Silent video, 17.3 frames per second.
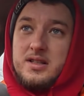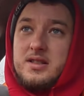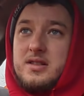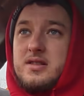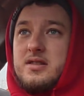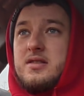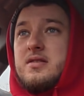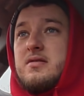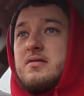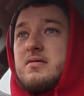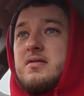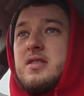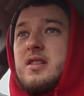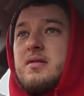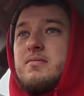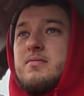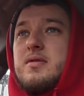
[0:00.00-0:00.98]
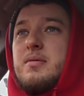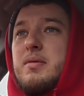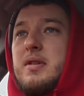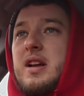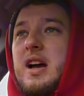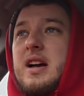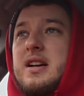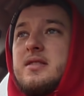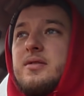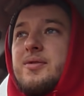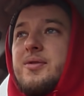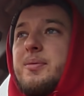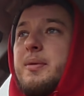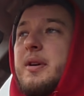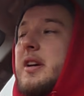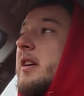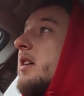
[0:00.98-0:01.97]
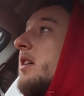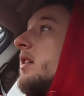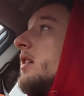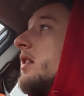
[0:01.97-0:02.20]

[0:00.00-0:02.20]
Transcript: It seems a bit of hassle to me.